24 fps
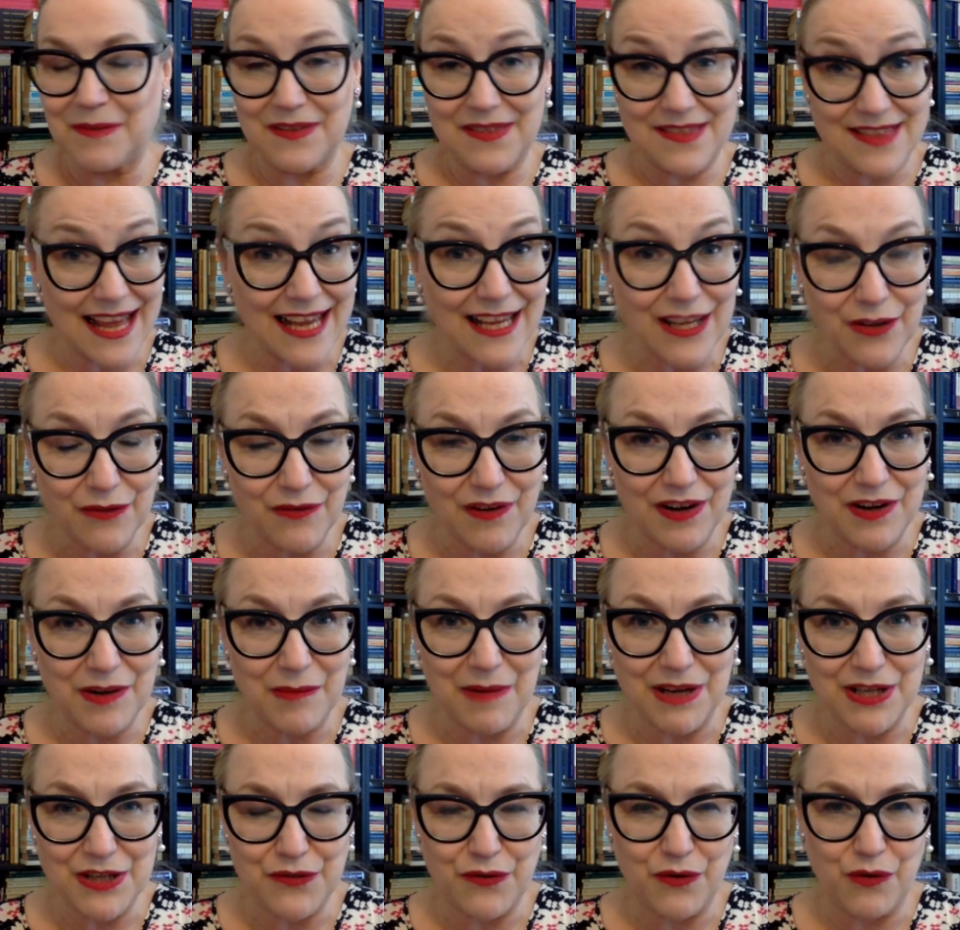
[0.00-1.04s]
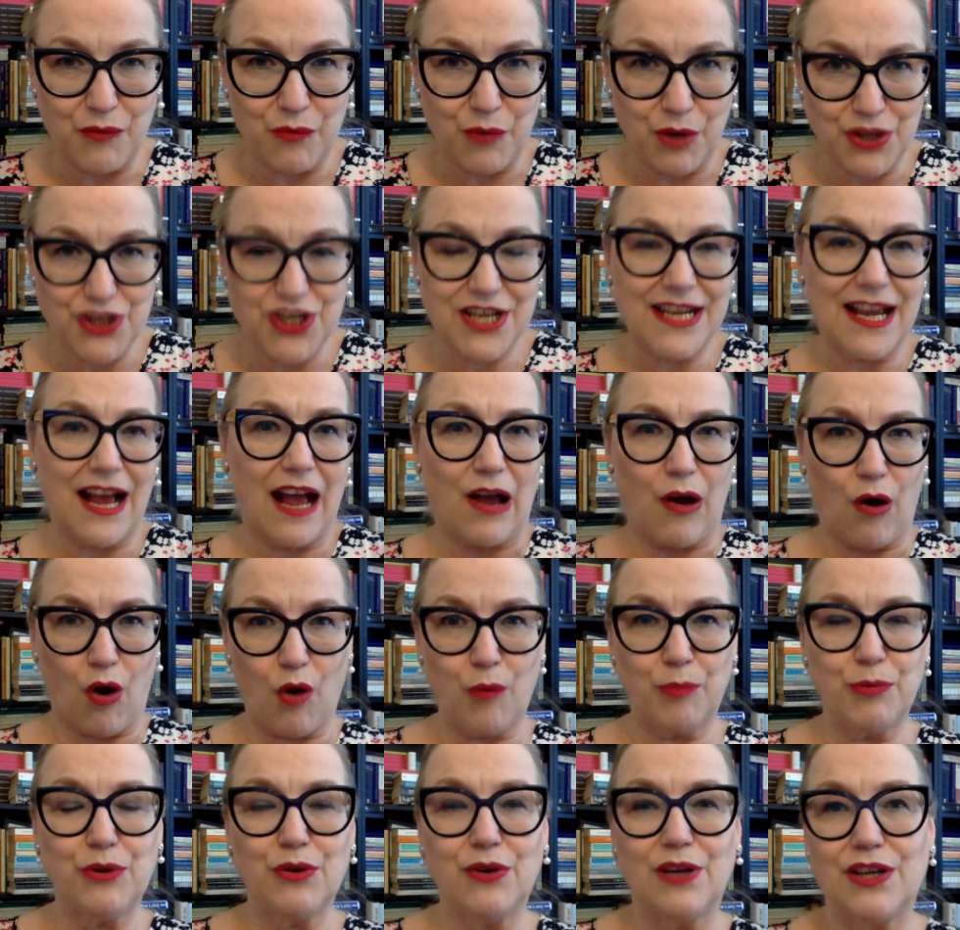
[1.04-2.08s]
Thank you very much for watching. I hope
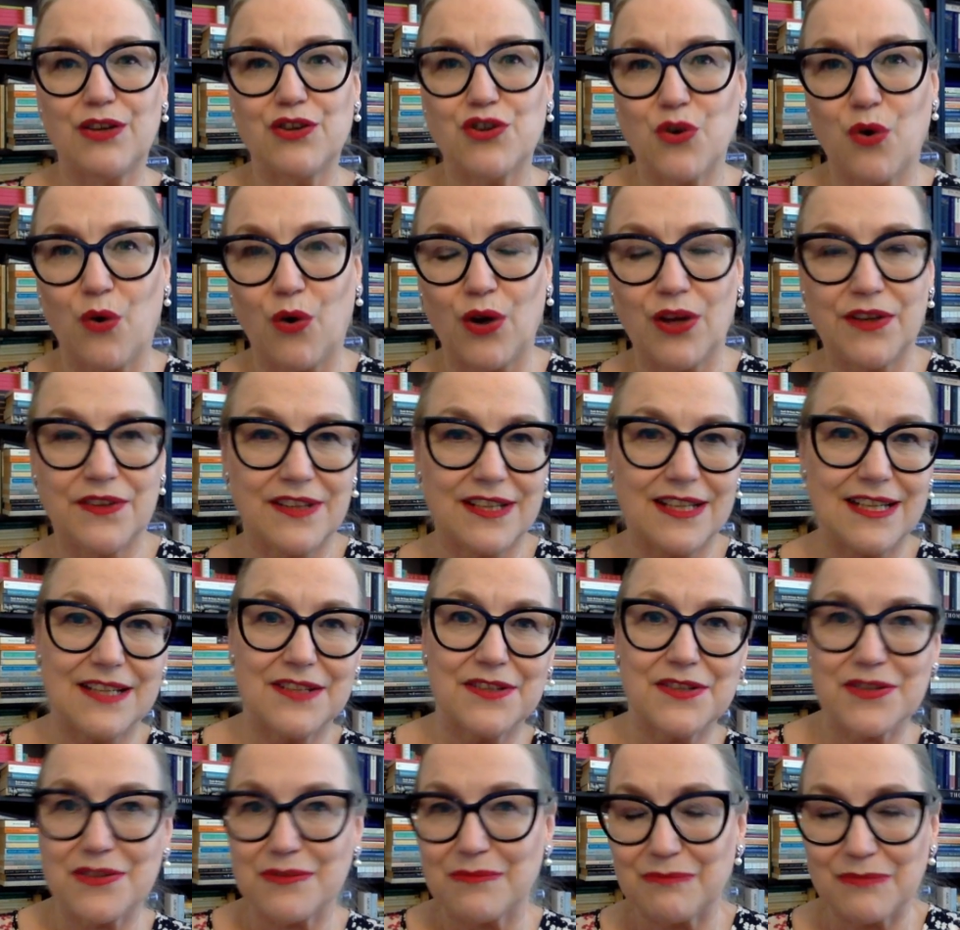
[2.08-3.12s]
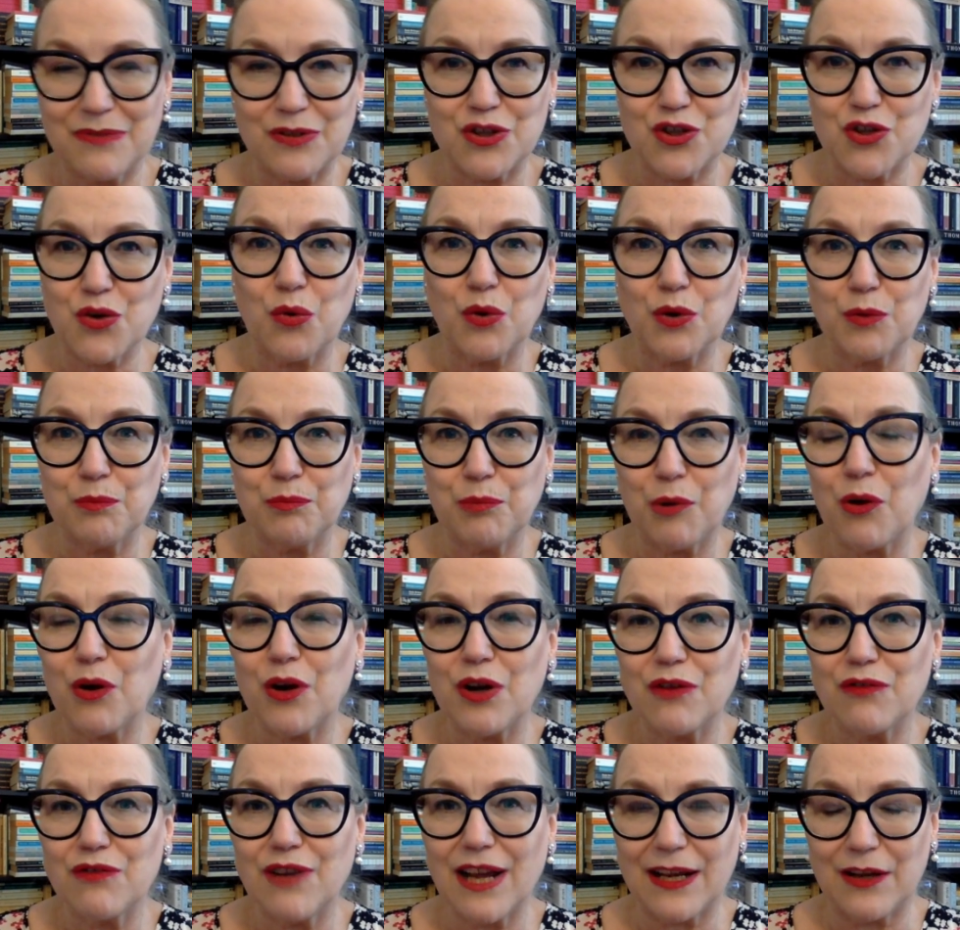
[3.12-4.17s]
you enjoyed these short book
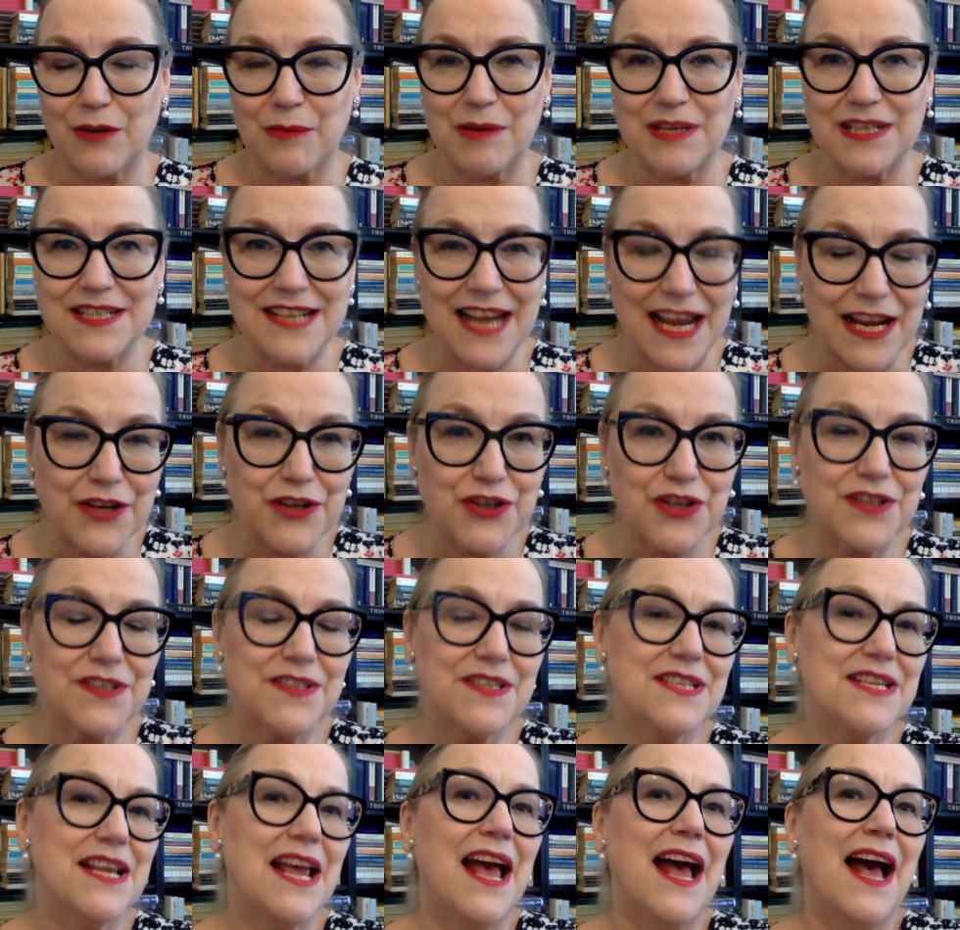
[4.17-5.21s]
recommendations.